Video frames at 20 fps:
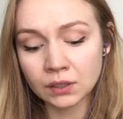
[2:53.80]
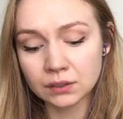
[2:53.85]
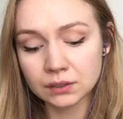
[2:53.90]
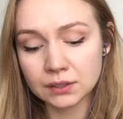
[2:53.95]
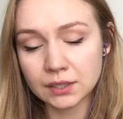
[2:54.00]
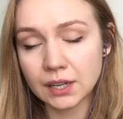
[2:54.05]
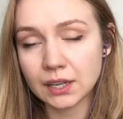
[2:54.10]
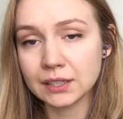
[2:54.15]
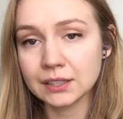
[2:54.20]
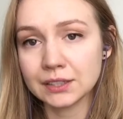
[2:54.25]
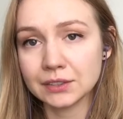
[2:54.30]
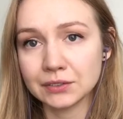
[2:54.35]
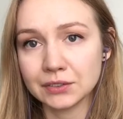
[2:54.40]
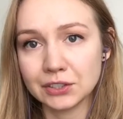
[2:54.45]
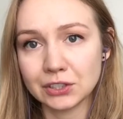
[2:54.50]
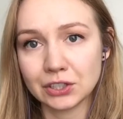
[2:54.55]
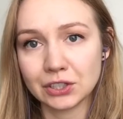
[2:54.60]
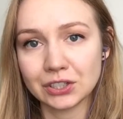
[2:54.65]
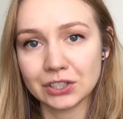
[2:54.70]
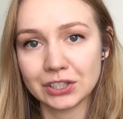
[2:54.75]
days of
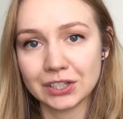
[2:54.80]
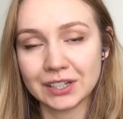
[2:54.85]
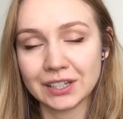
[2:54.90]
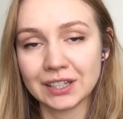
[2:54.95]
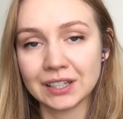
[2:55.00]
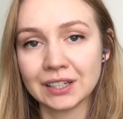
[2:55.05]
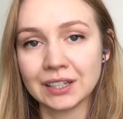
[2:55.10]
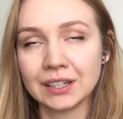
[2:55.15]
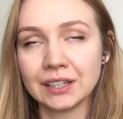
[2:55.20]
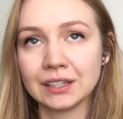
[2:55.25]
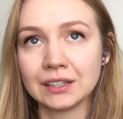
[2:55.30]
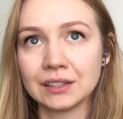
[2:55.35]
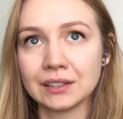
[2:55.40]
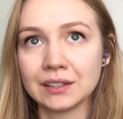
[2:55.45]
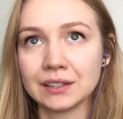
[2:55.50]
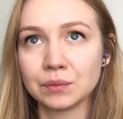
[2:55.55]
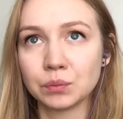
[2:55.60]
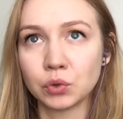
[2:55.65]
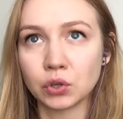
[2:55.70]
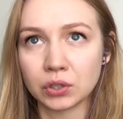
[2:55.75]
indulging
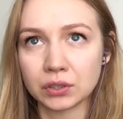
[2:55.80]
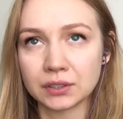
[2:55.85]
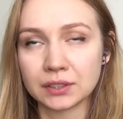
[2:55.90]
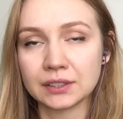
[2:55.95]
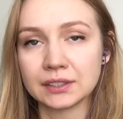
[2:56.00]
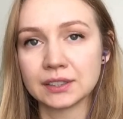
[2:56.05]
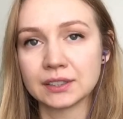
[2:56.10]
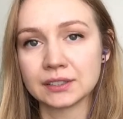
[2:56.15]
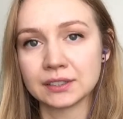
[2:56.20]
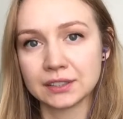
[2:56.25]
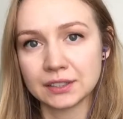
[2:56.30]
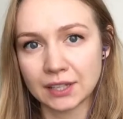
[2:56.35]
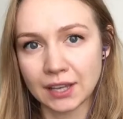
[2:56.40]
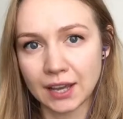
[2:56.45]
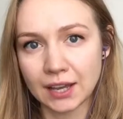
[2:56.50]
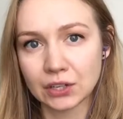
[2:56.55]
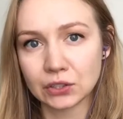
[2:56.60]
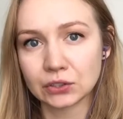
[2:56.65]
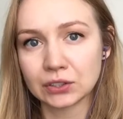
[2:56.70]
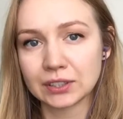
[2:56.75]
in Portland and
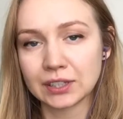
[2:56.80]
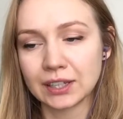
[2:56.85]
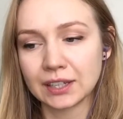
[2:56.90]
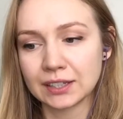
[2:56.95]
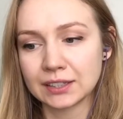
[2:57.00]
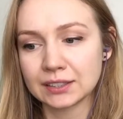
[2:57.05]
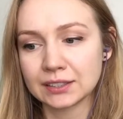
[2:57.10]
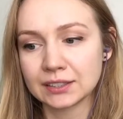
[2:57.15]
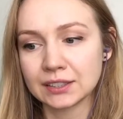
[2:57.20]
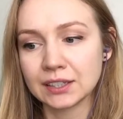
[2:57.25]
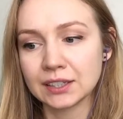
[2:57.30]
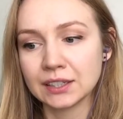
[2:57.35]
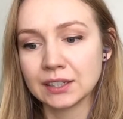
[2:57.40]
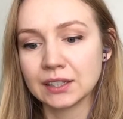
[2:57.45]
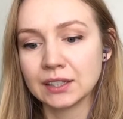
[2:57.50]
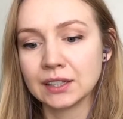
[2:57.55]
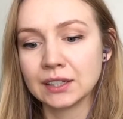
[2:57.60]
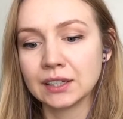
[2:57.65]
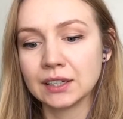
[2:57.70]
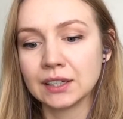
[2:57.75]
Seattle, and
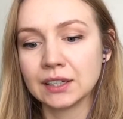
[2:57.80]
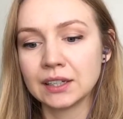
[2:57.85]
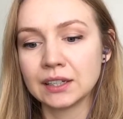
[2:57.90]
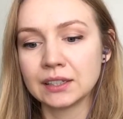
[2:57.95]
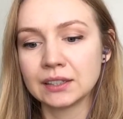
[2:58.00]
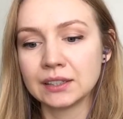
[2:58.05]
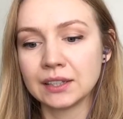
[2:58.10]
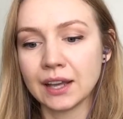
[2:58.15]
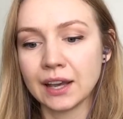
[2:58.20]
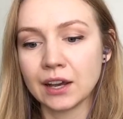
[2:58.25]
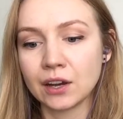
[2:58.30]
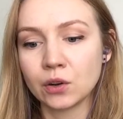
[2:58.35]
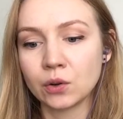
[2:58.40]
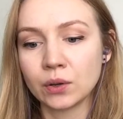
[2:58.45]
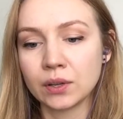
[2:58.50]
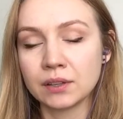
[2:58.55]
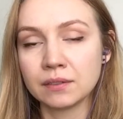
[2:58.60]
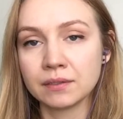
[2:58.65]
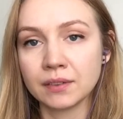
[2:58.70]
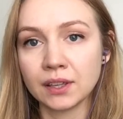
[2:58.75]
now
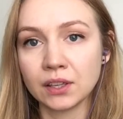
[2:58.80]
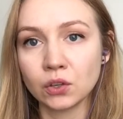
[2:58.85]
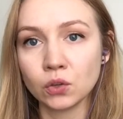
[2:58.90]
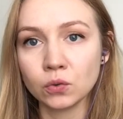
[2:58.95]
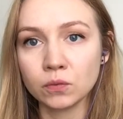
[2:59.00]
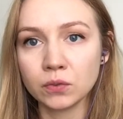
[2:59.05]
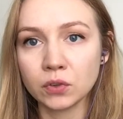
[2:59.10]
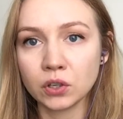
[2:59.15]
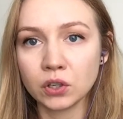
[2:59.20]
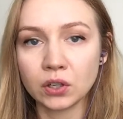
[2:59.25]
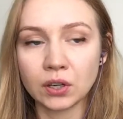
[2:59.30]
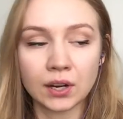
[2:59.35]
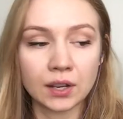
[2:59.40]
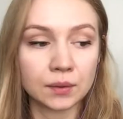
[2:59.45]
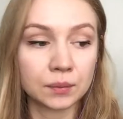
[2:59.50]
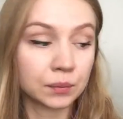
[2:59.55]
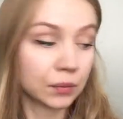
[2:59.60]
in Vancouver I'm